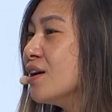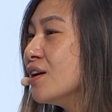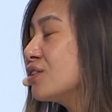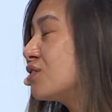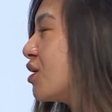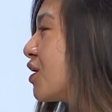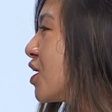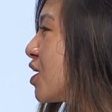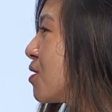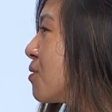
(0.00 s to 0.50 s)

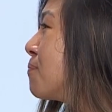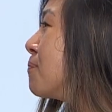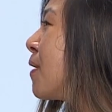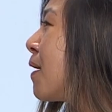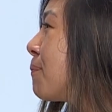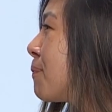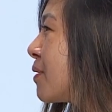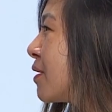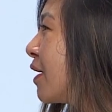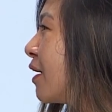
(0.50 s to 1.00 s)
So I hit him
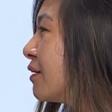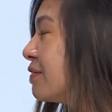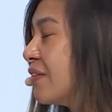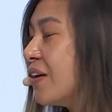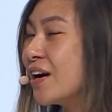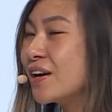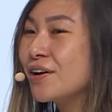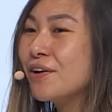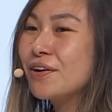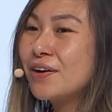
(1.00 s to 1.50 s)
up up. And I'm
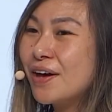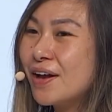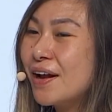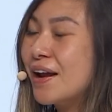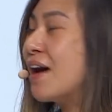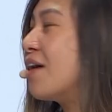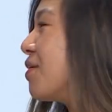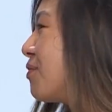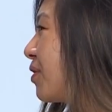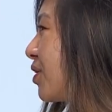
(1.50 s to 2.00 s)
like, okay,
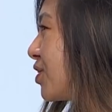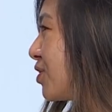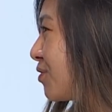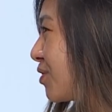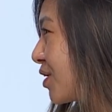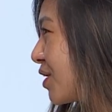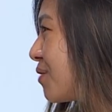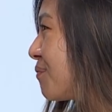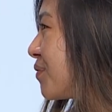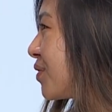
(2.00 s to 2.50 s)
now I want to do a
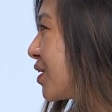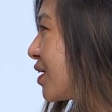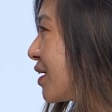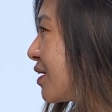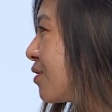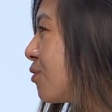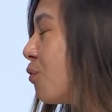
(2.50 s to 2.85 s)
company.